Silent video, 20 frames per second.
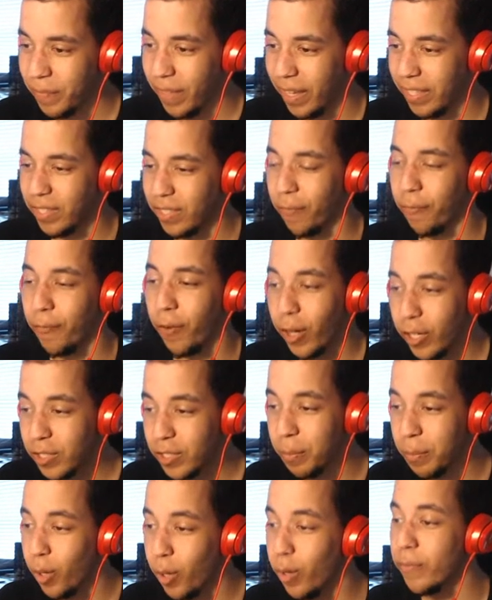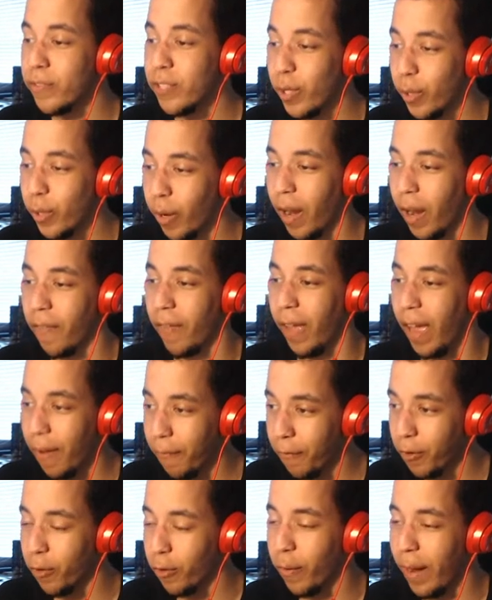That's the first move tutor I've
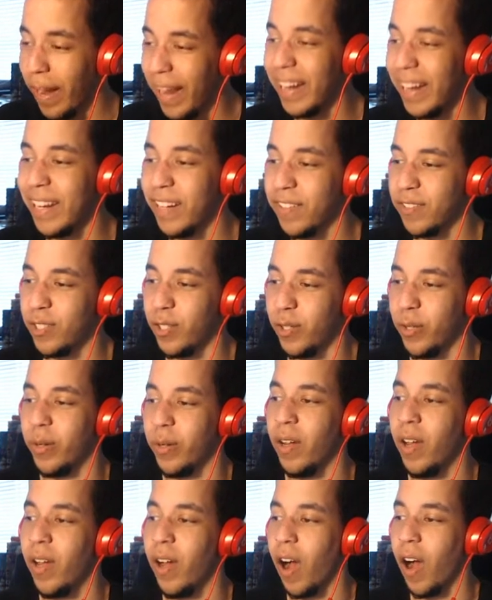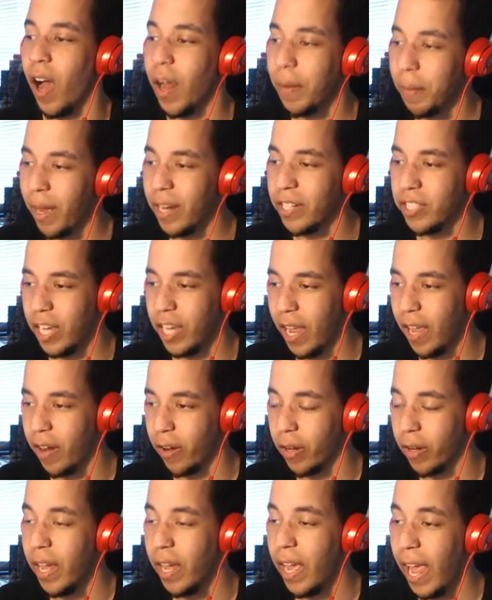ever ran into on my
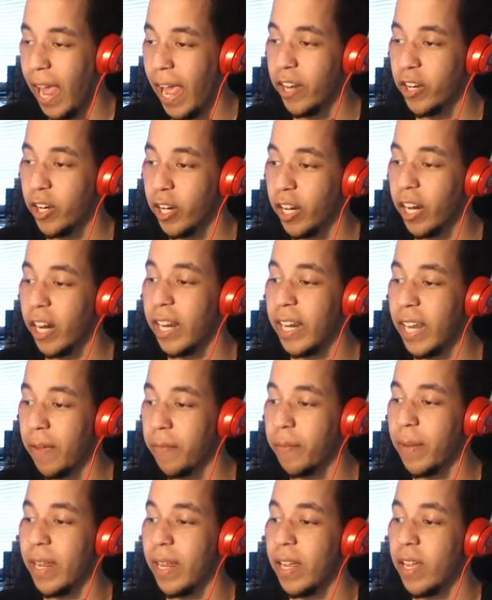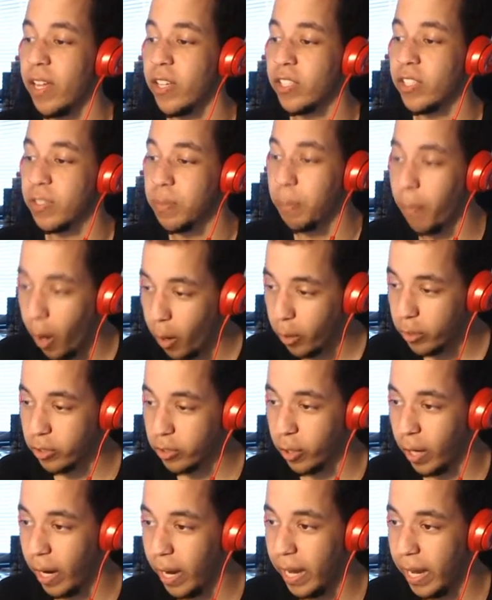channel. And you're gonna give me smoke
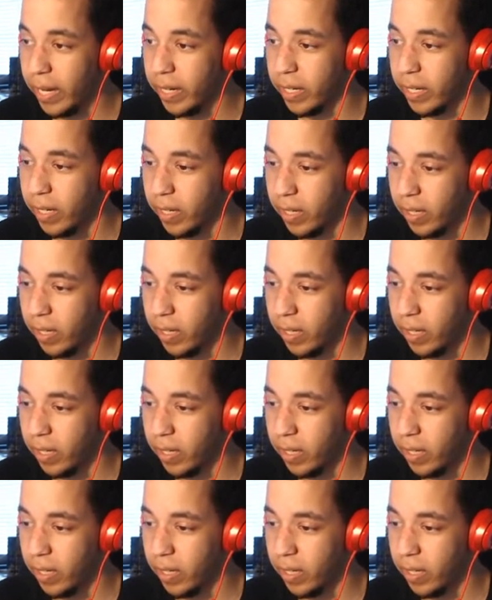screen.